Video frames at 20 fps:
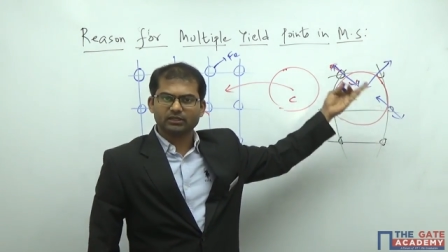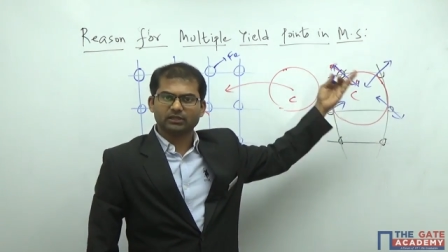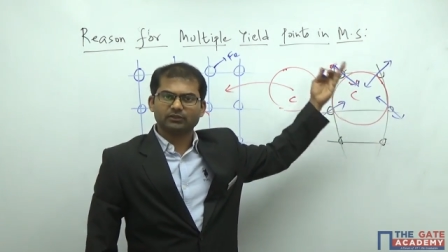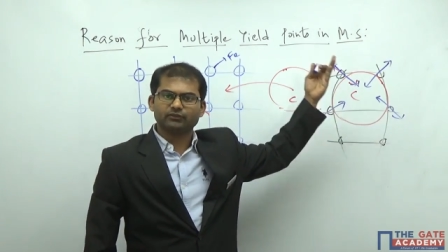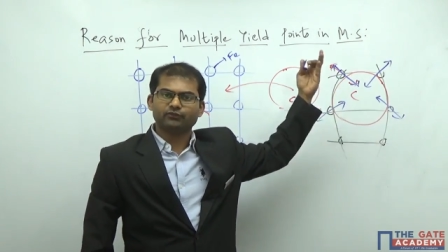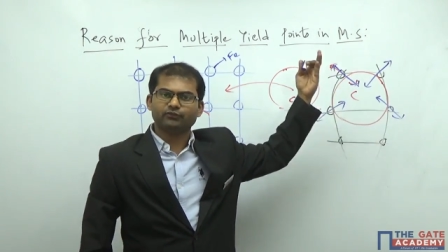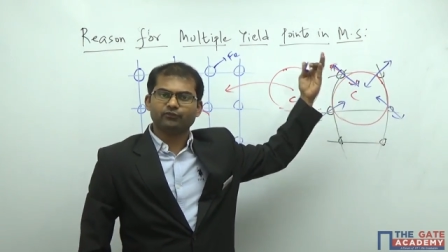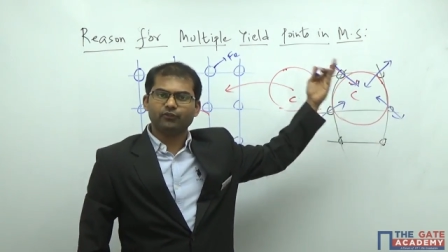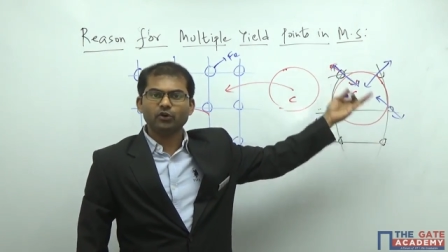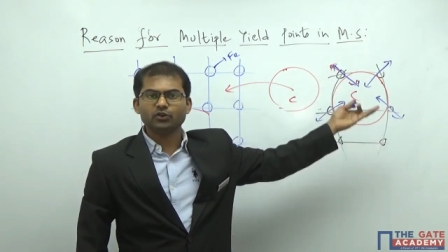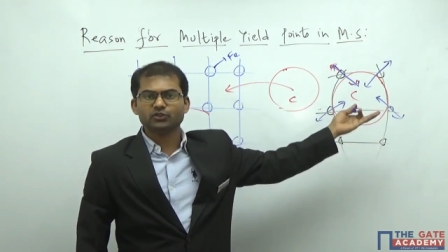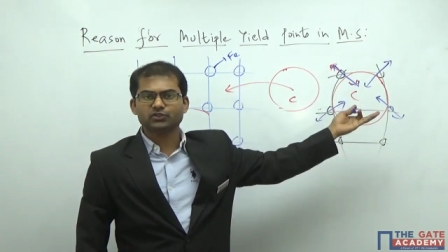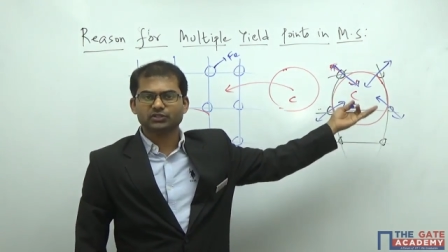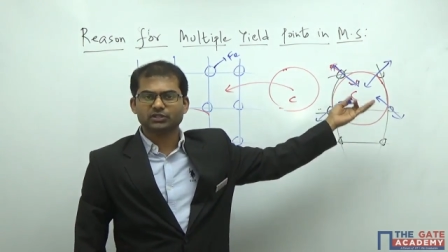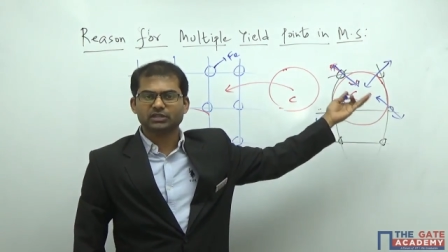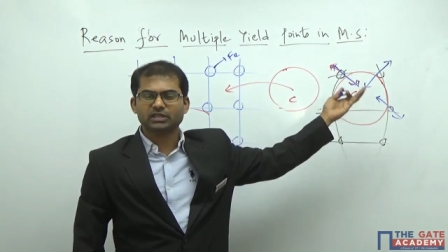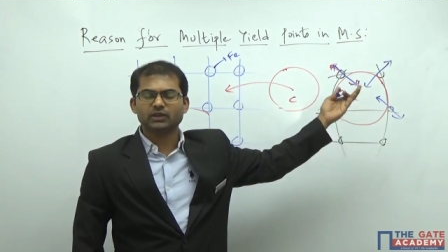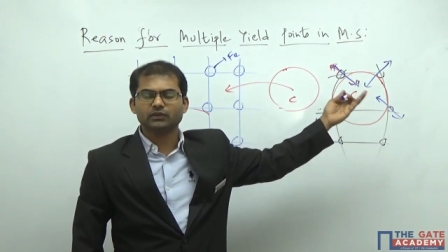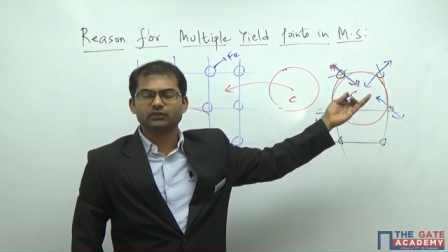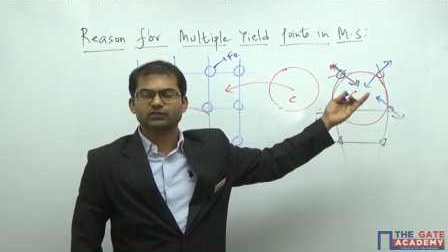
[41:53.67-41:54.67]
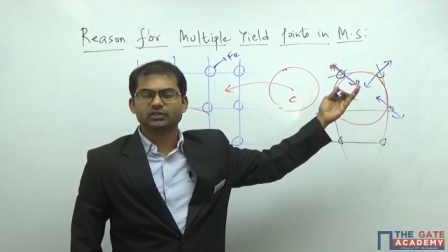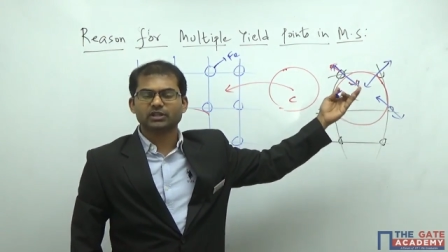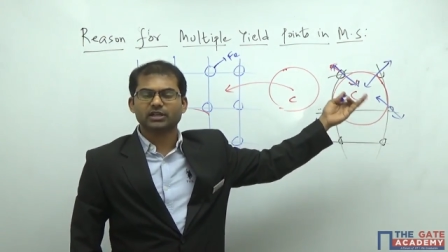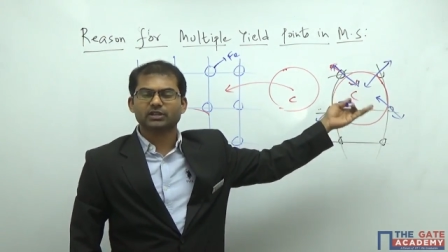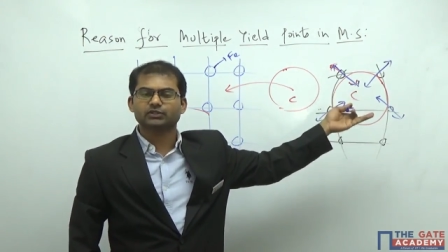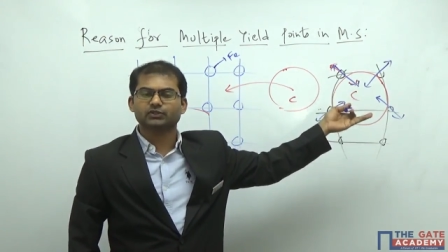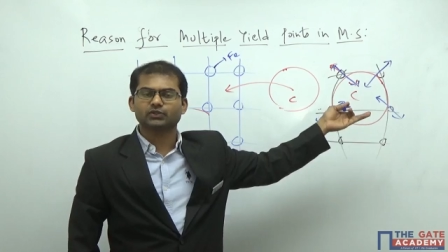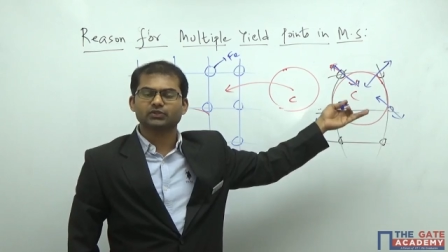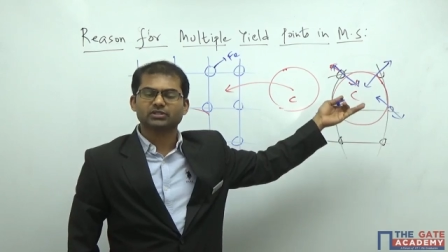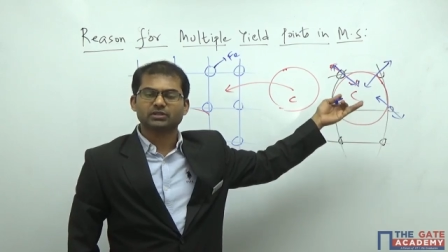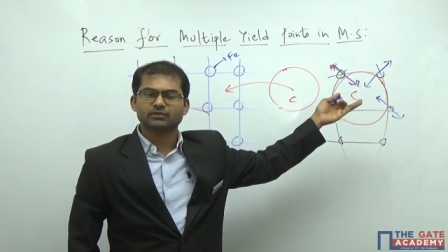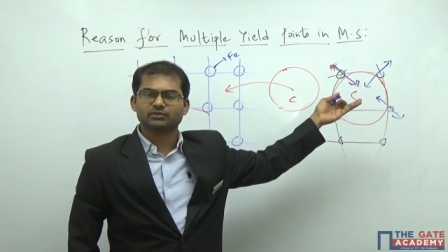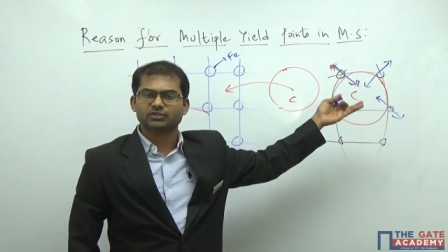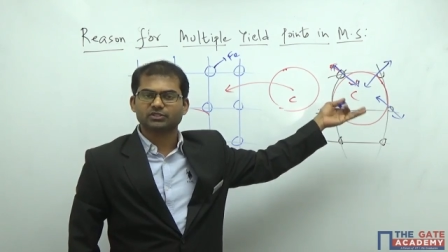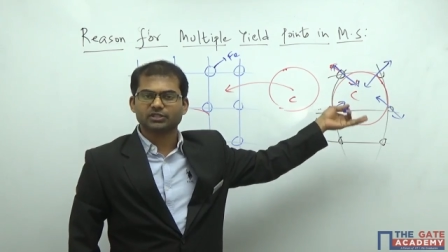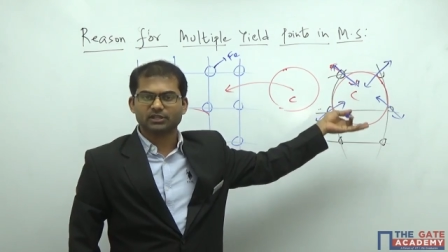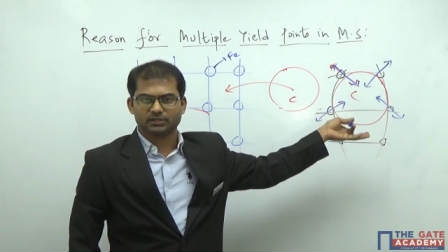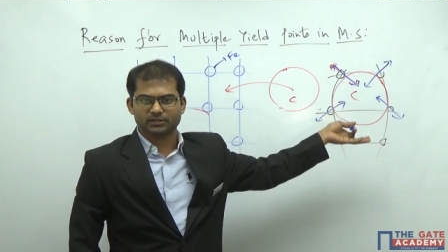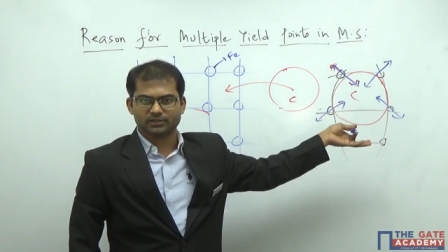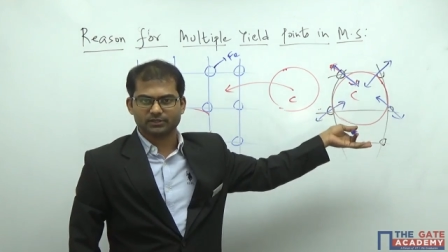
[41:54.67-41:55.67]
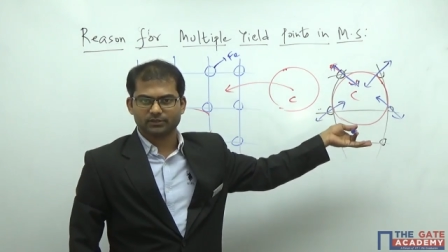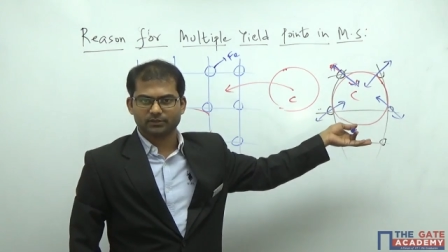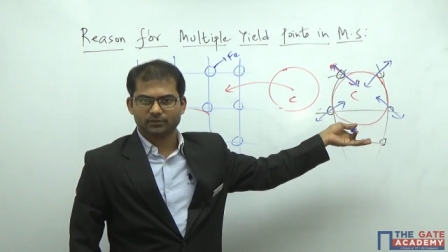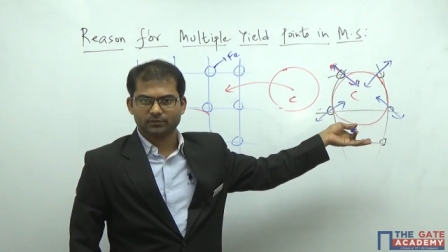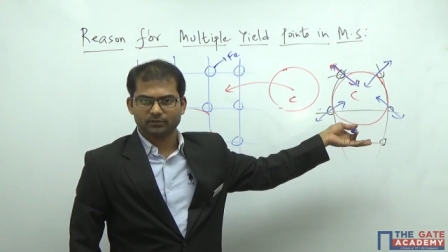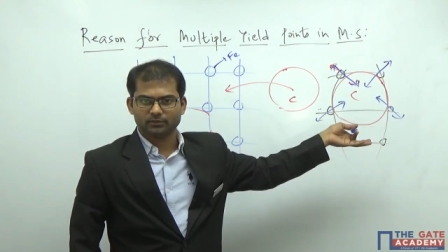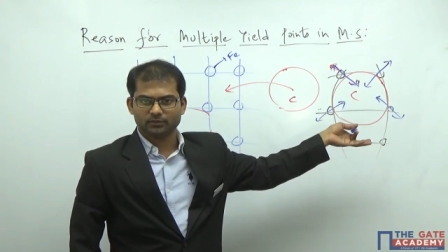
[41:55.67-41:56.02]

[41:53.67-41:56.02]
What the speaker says: that force gives rise to some stress.